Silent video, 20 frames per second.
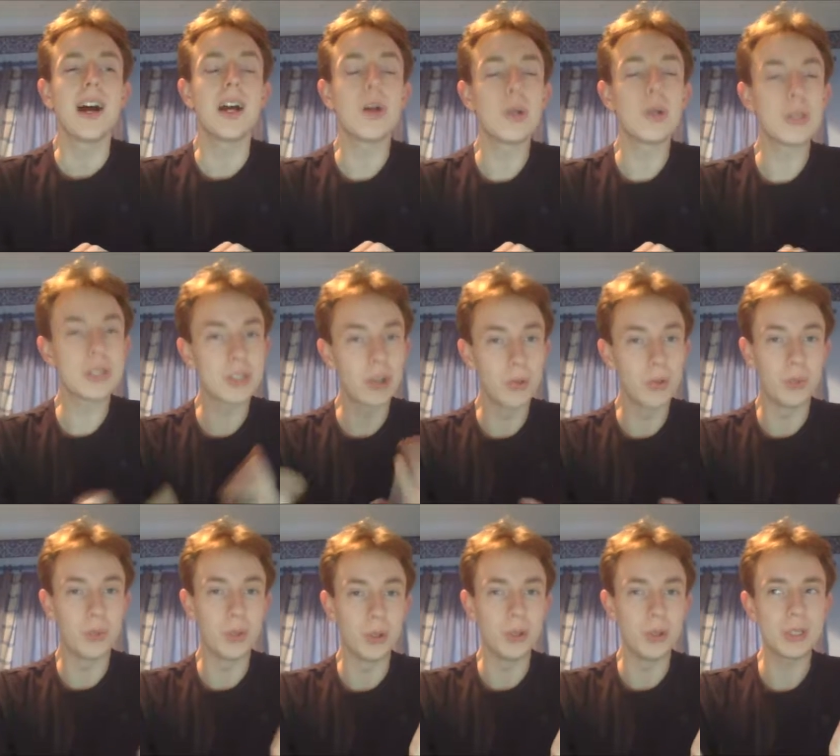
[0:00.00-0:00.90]
I also
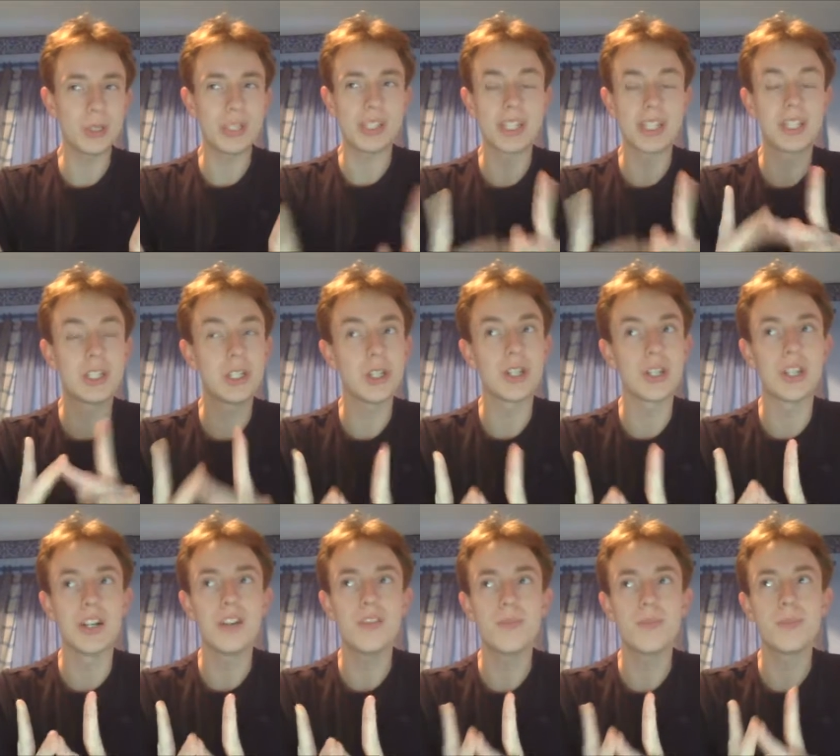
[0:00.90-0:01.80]
bought, I shouldn't
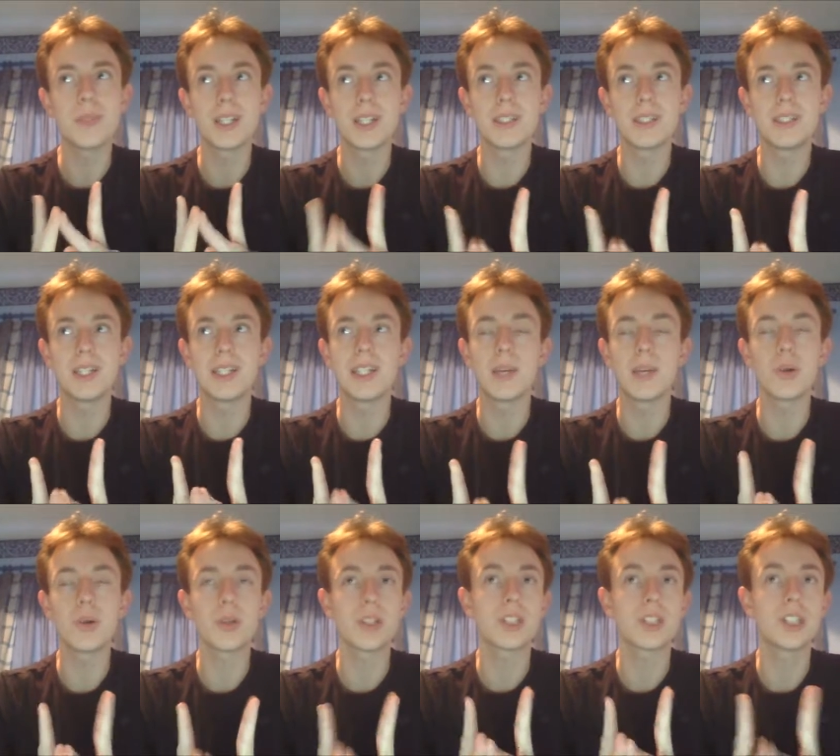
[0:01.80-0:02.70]
have, but I did, I
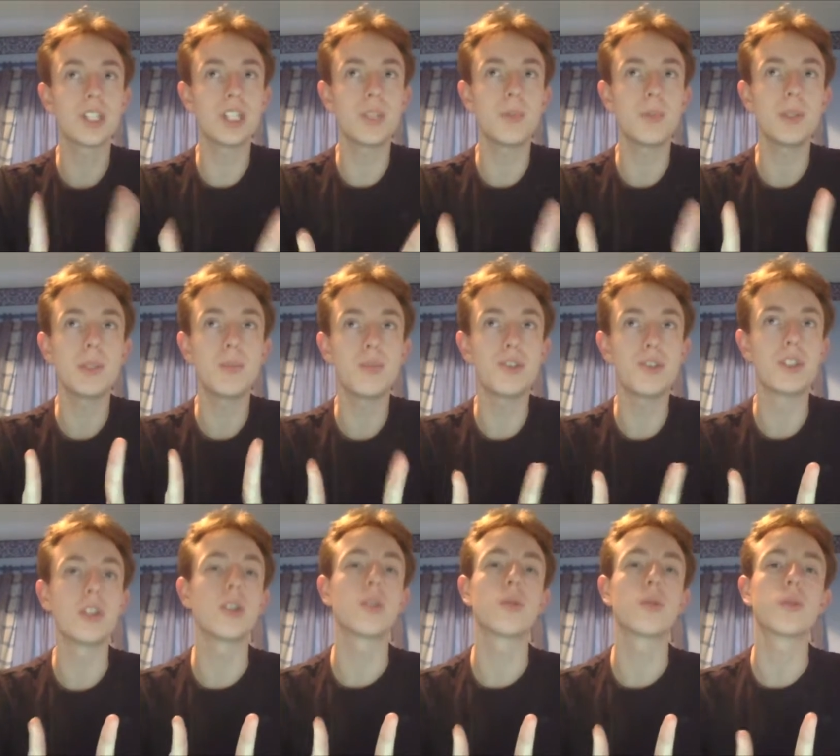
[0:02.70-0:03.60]
bought a cheapy
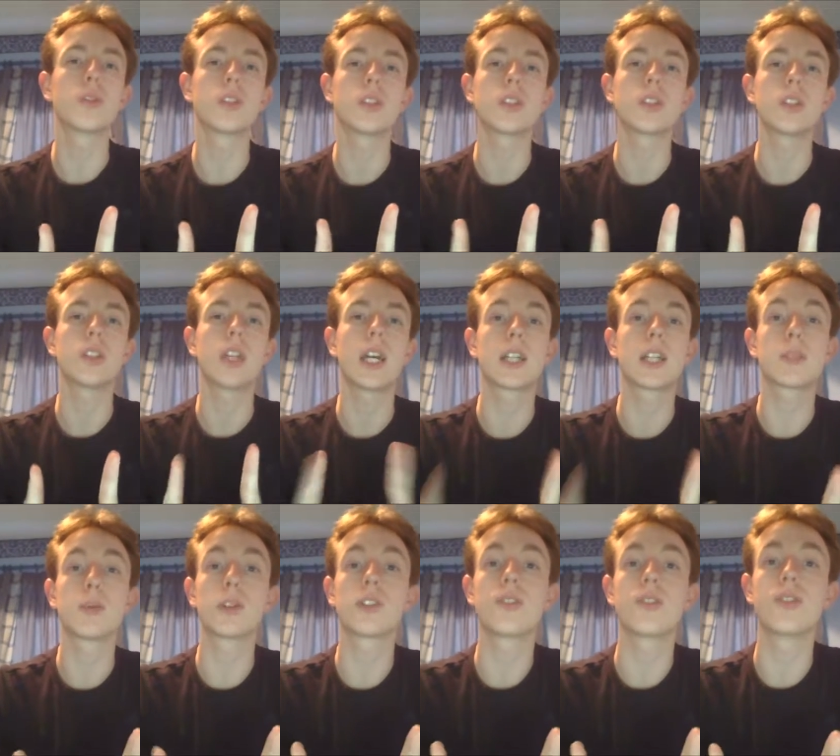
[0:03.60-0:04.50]
pre-owned
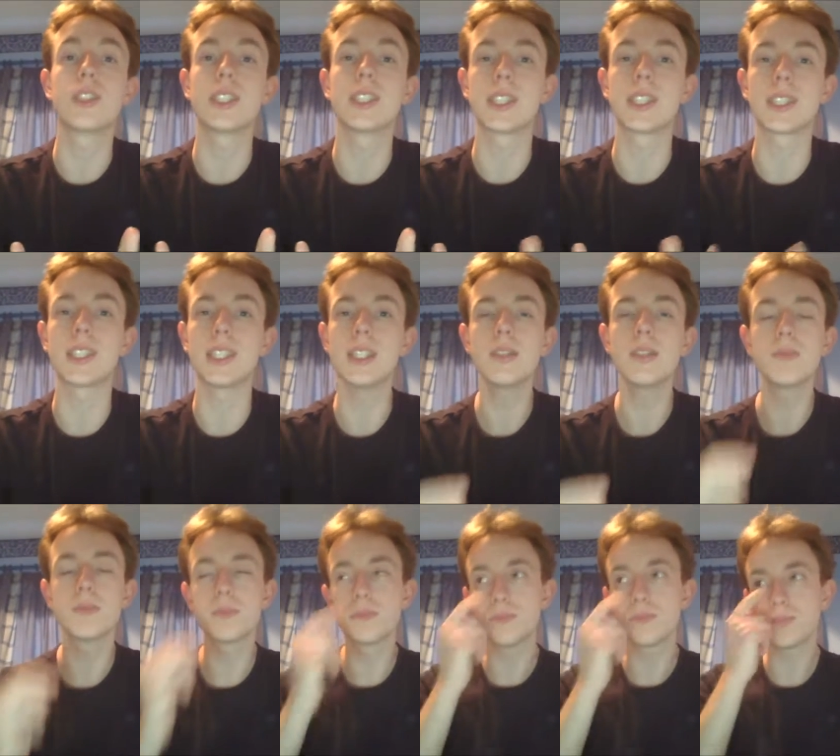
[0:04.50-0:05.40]
Xbox 360
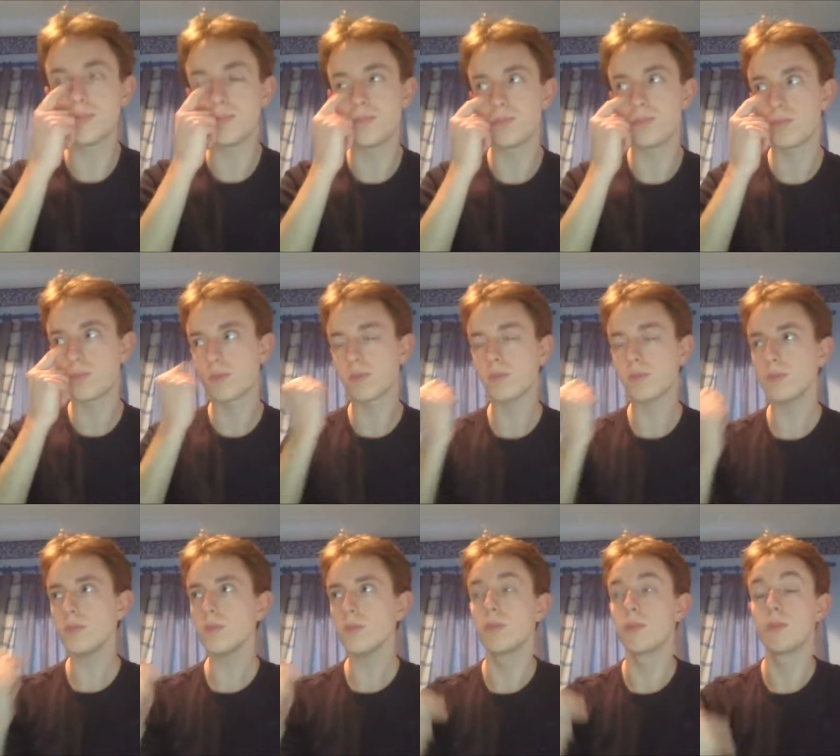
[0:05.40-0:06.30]

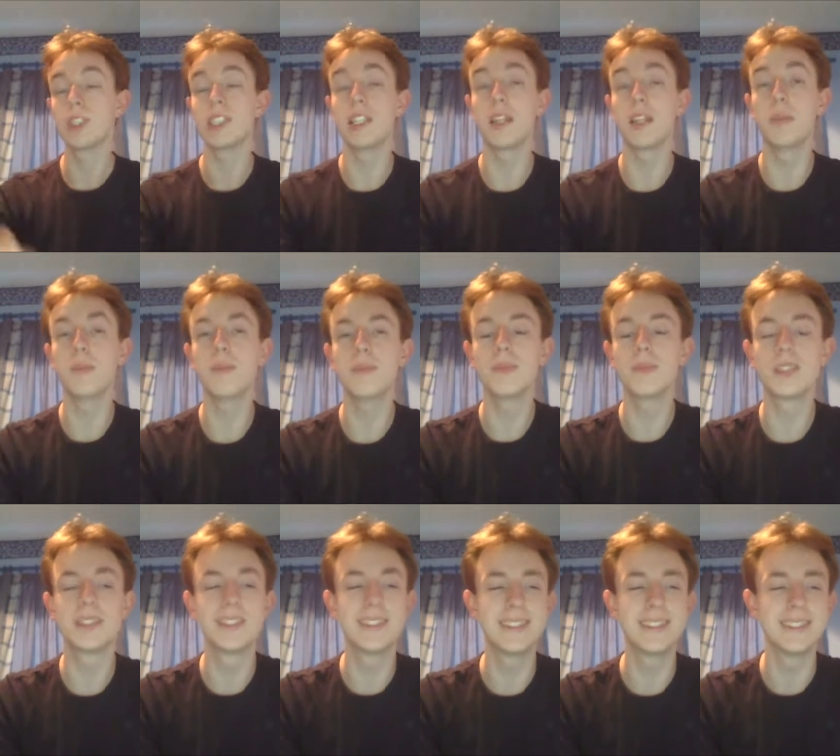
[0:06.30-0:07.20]
slim
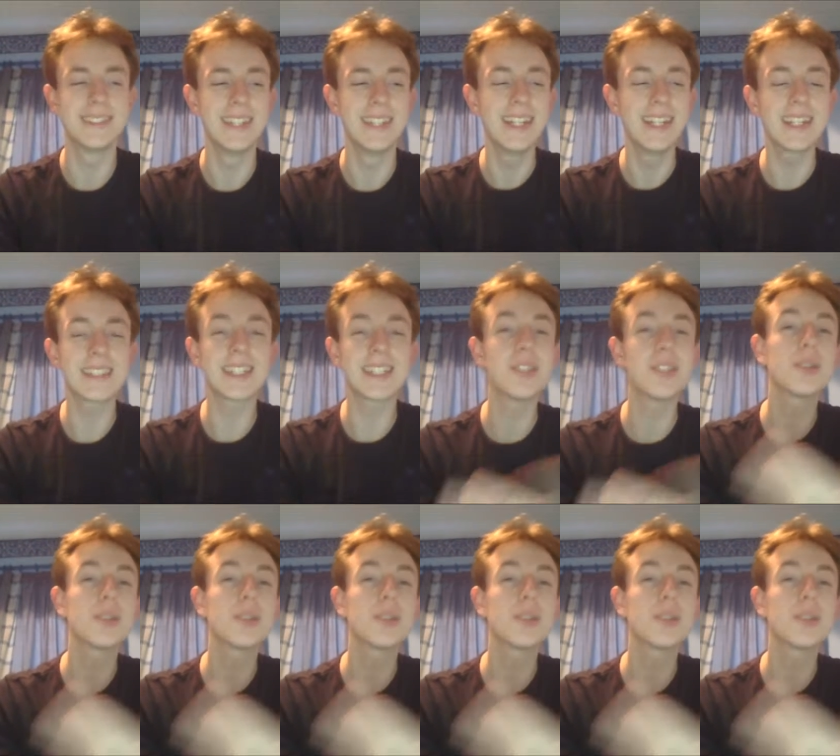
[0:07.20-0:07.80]
because